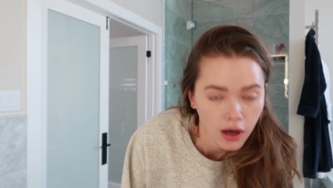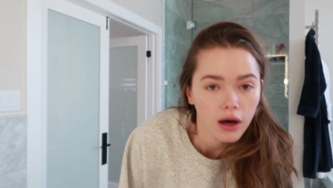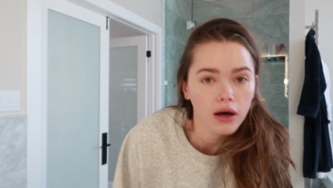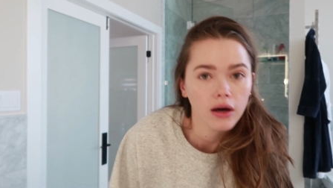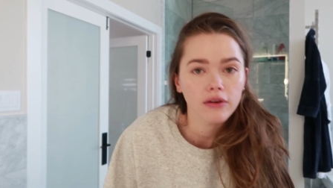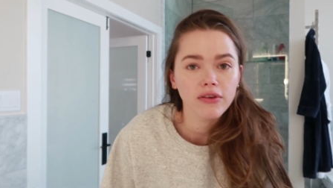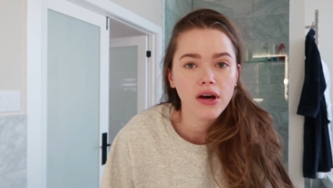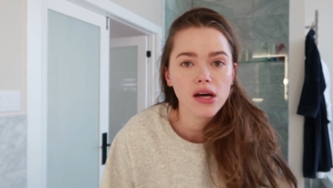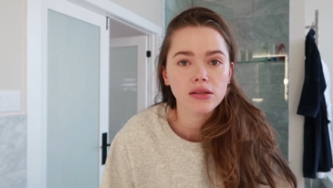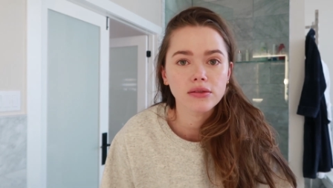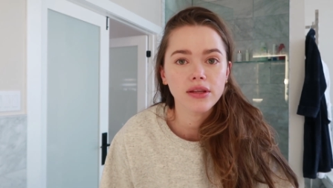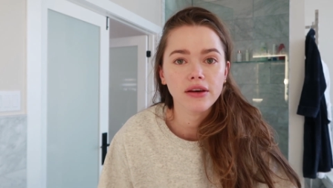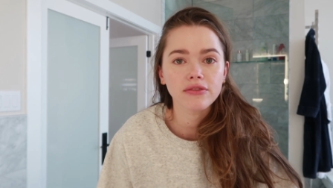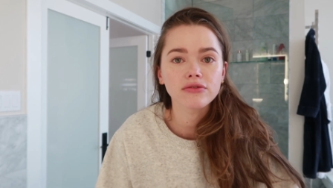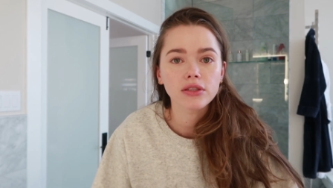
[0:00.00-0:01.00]
of
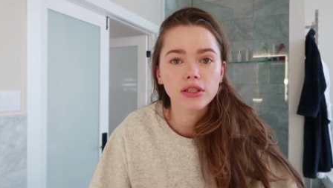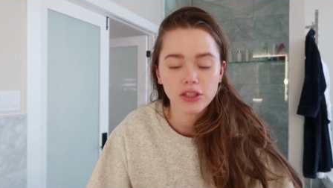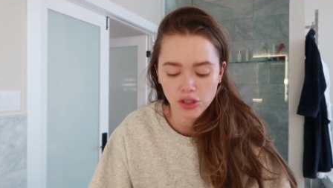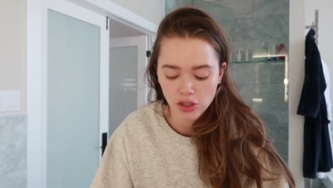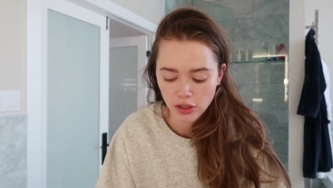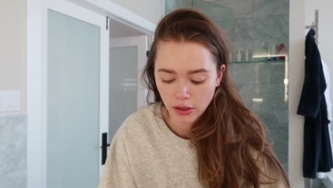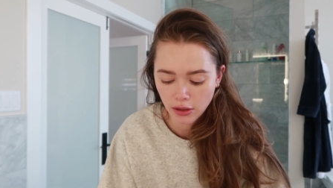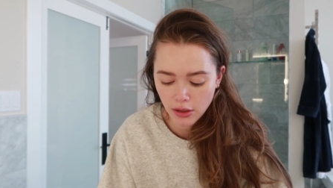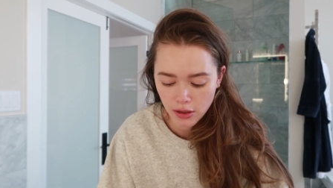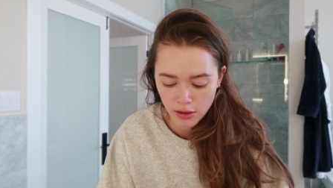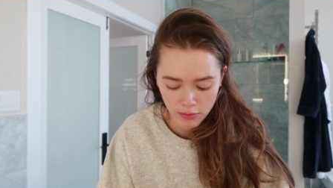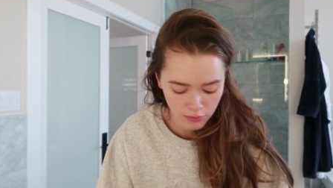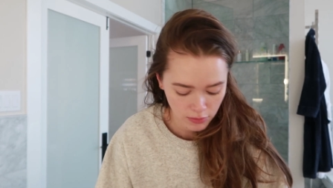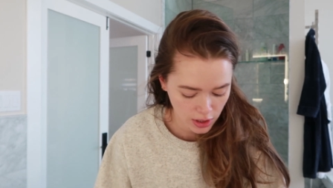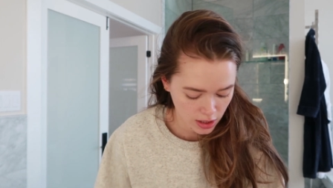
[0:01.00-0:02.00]

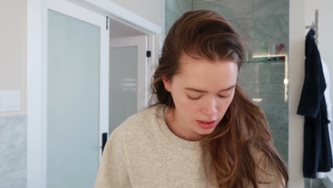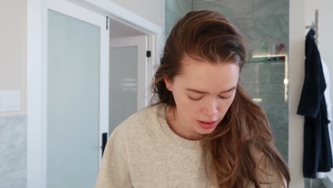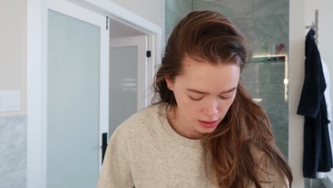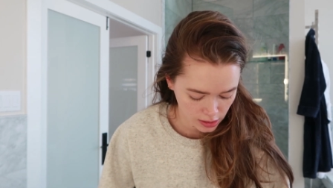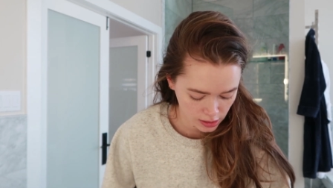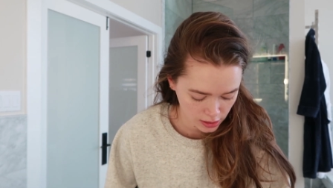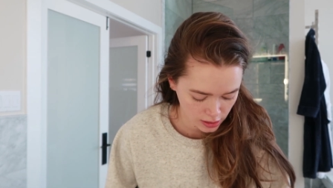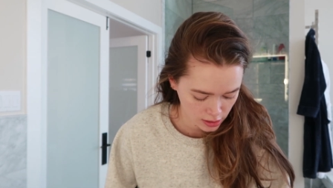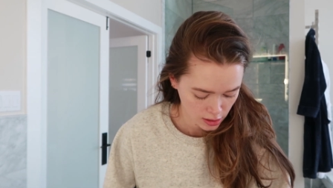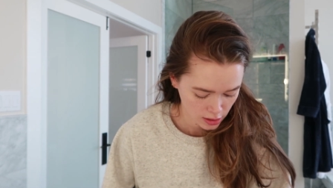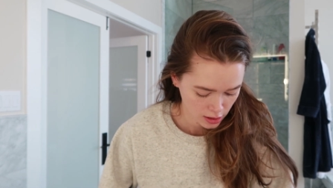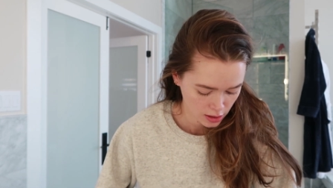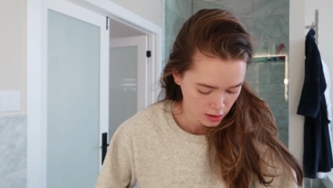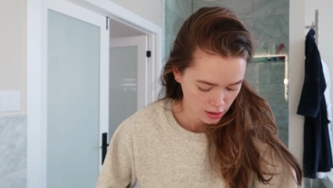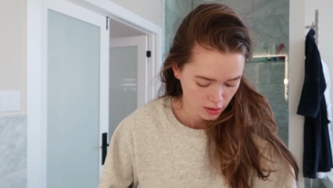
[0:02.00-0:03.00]
definition because
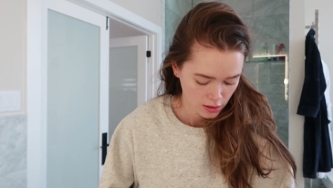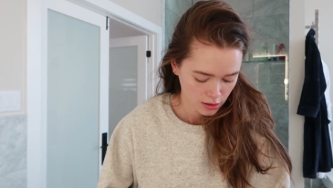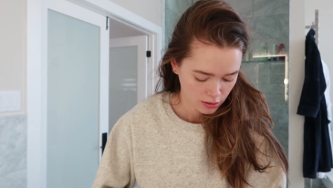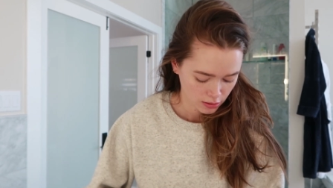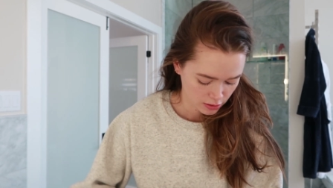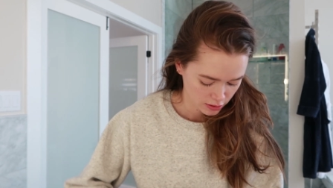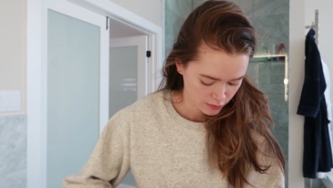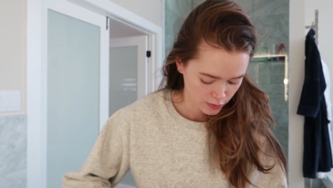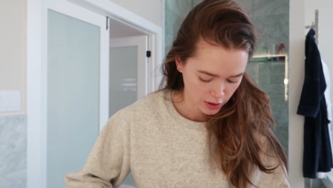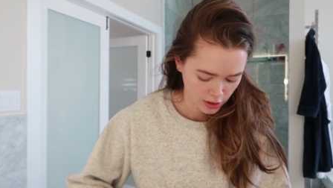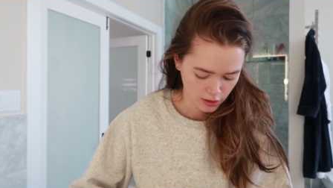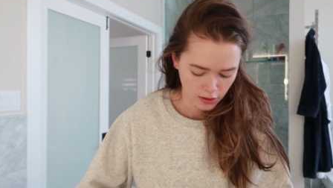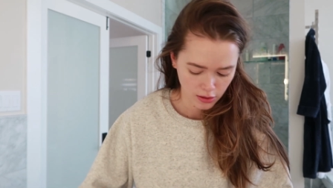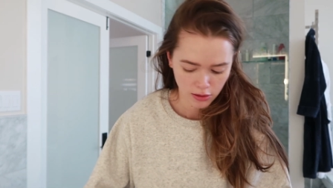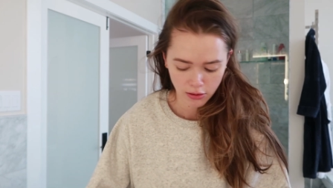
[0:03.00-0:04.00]
it's
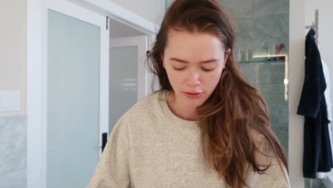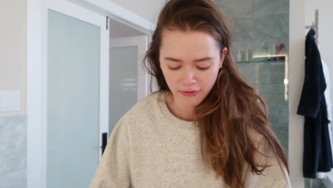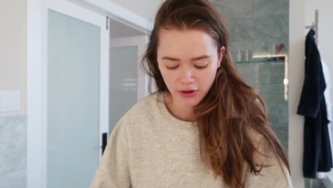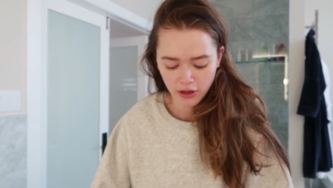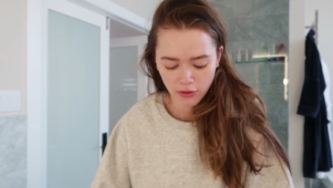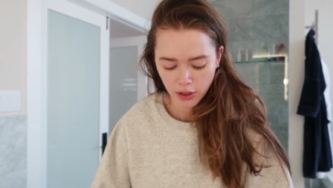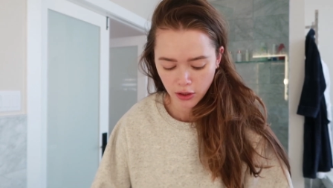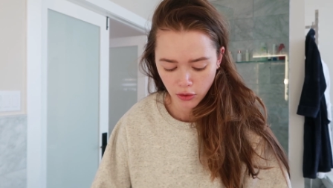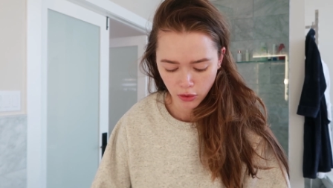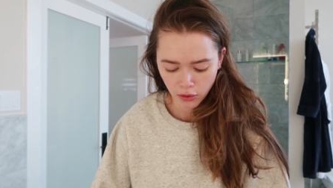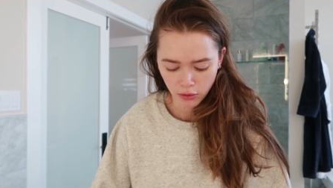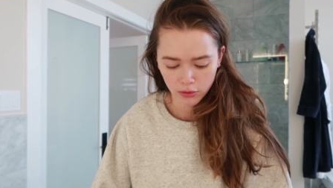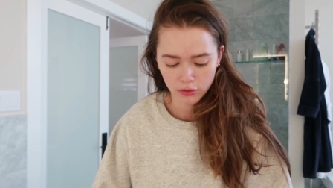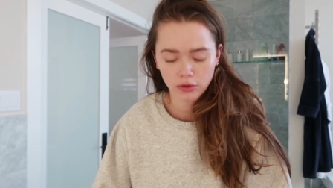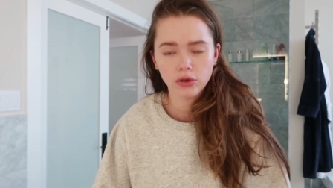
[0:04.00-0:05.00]
been a very
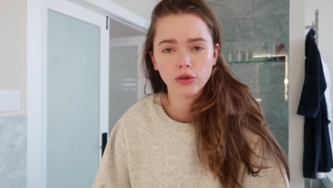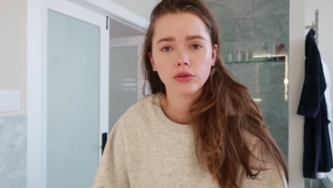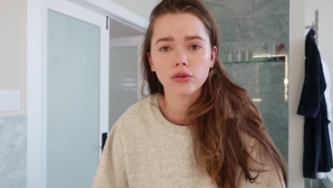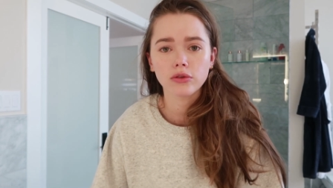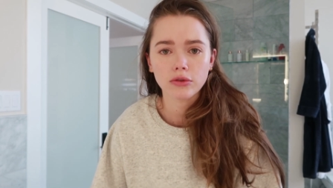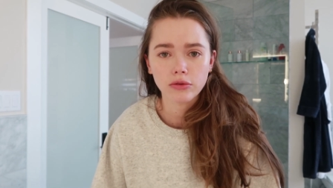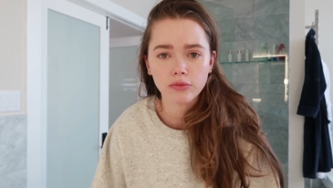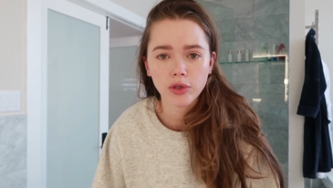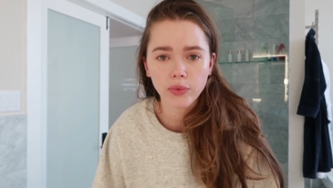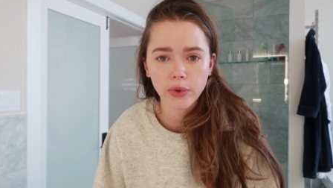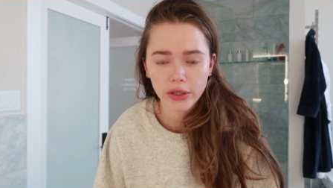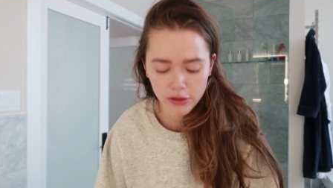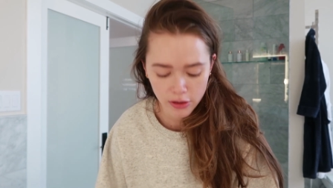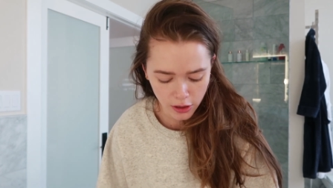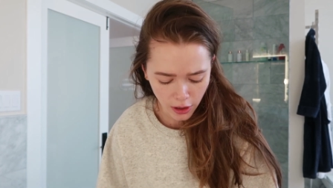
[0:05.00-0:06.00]
cold, gloomy
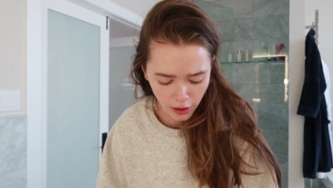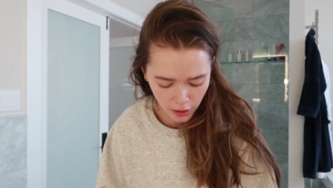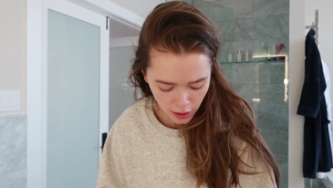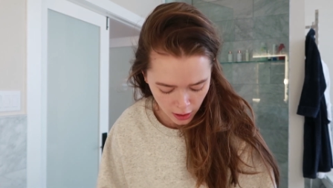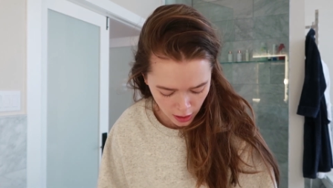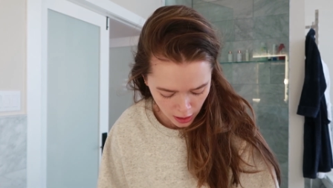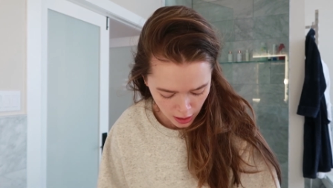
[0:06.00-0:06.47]
winter,